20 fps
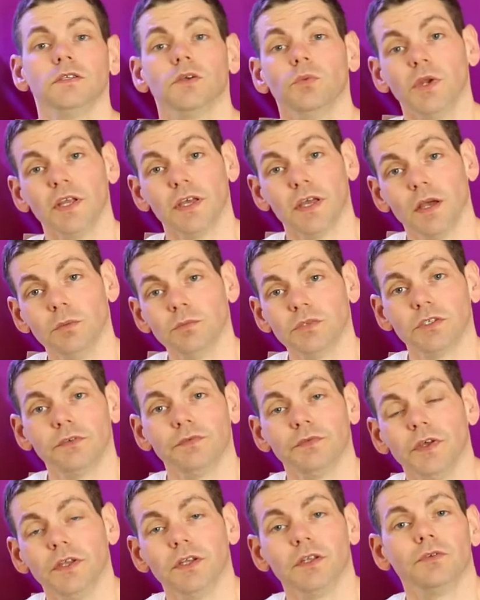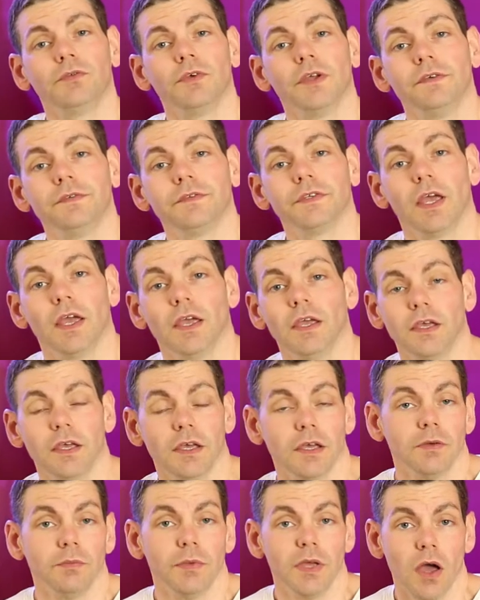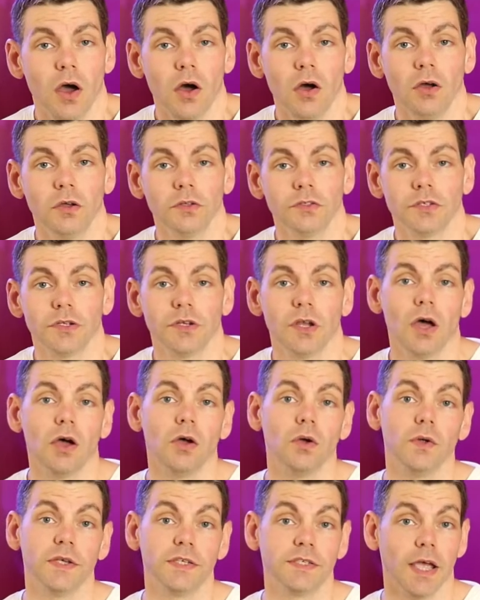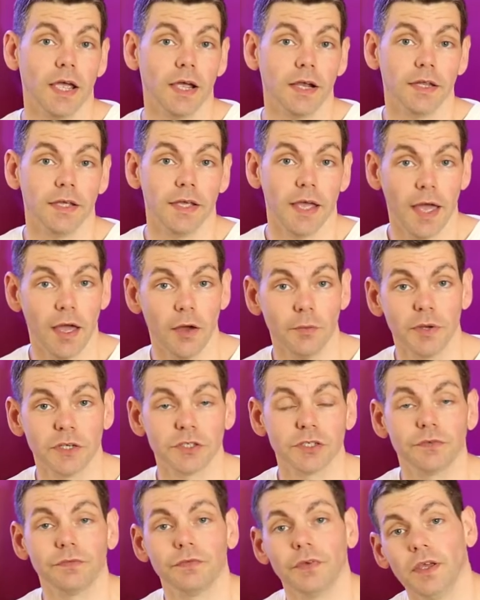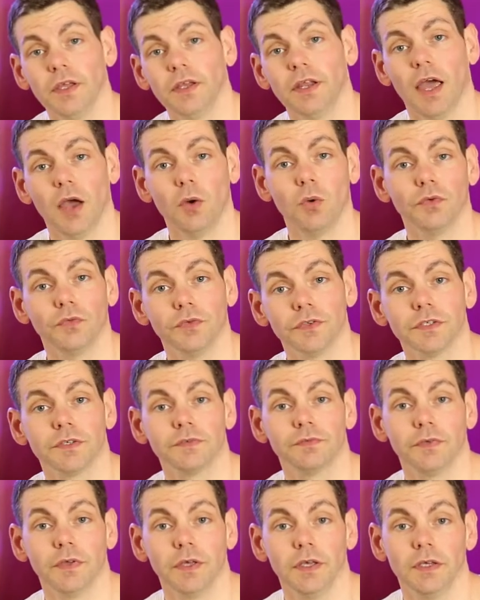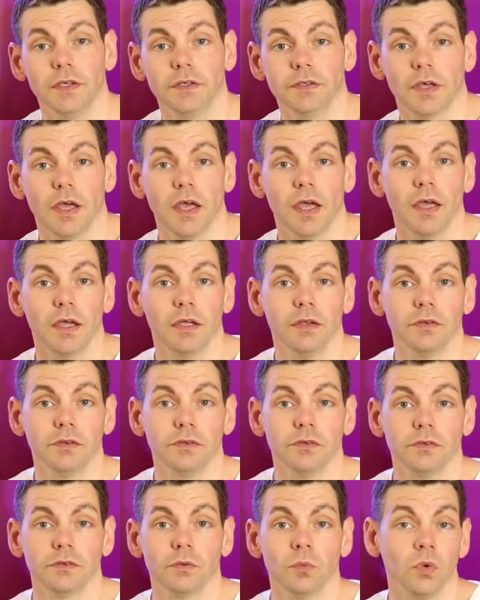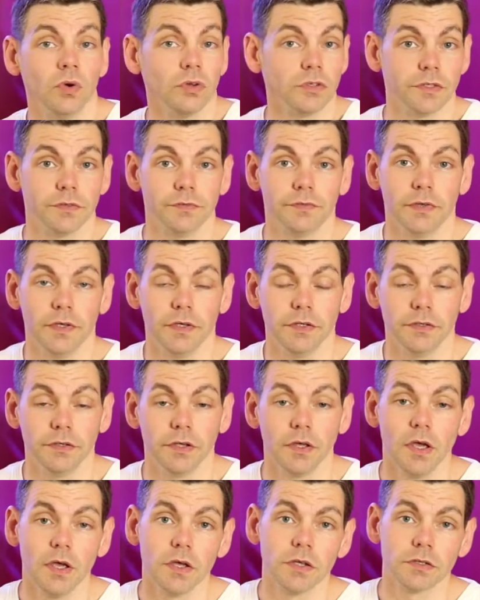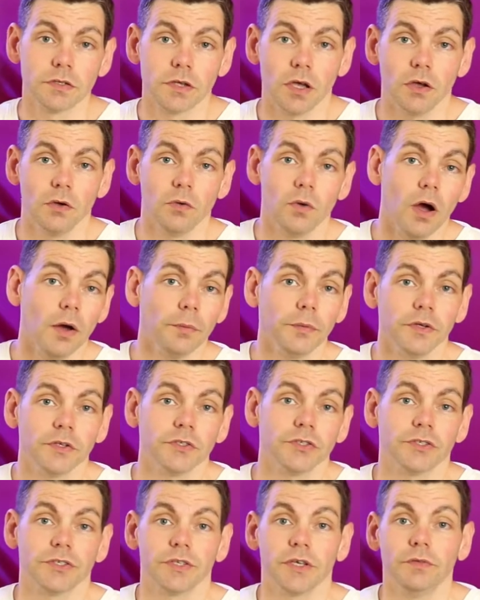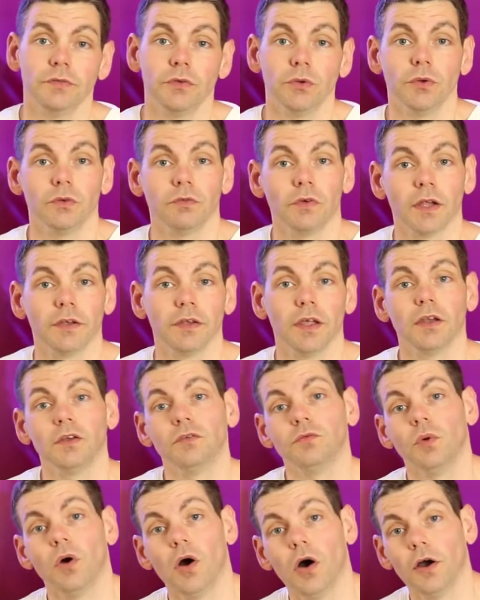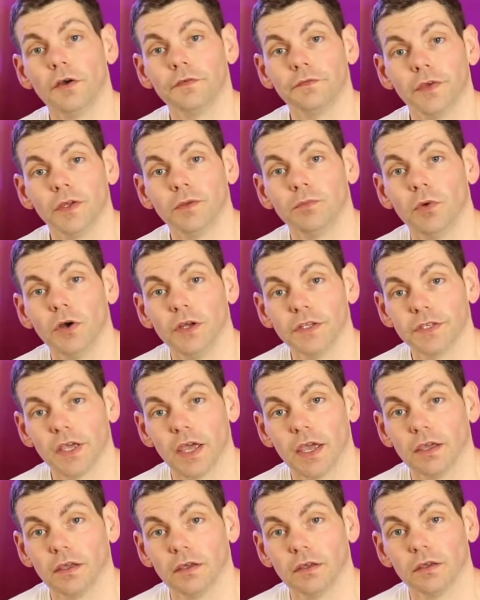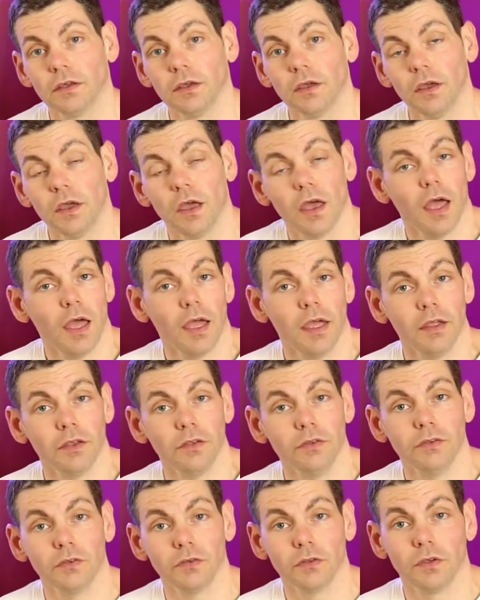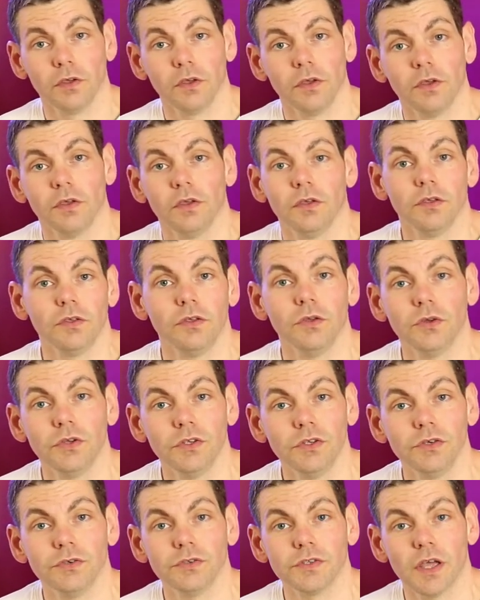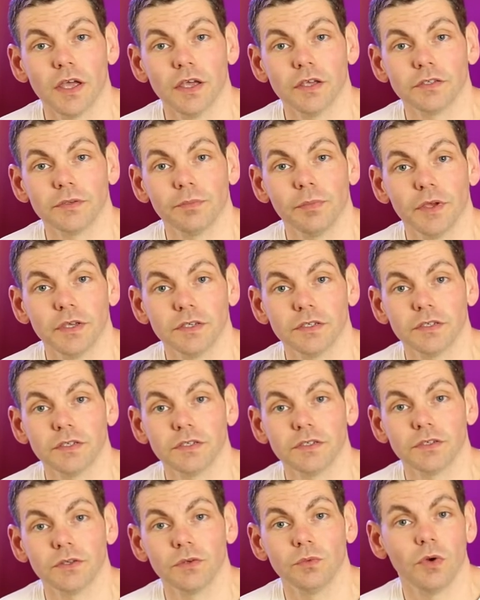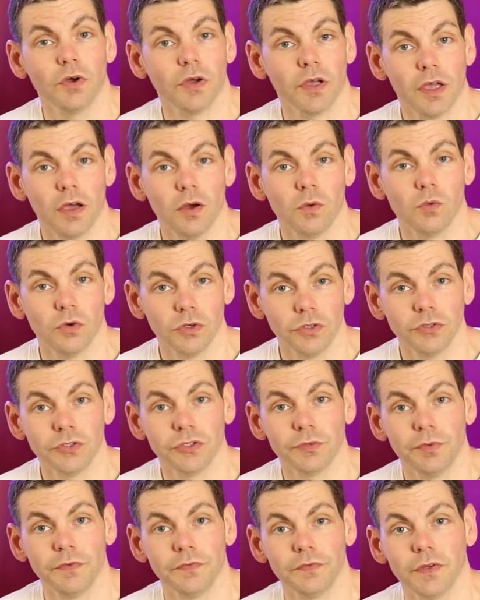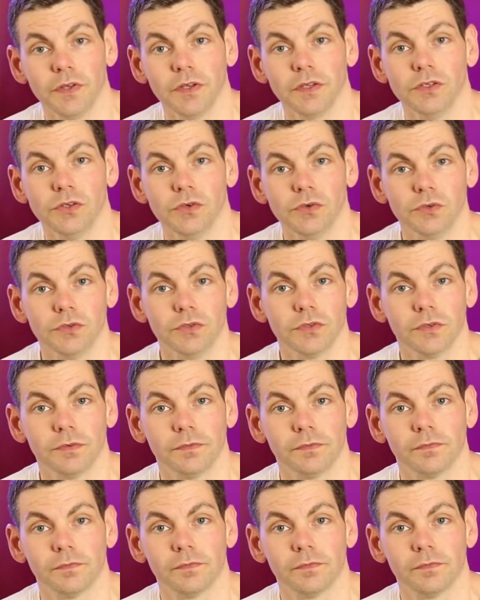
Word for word: So when it comes to feeding a reef tank, it can be hard to know exactly how much to feed, how often to feed, and what to feed. So I'm going to just give you a rundown of what I feed my tank, and you can use that as a basis to work out what you should be feeding yours.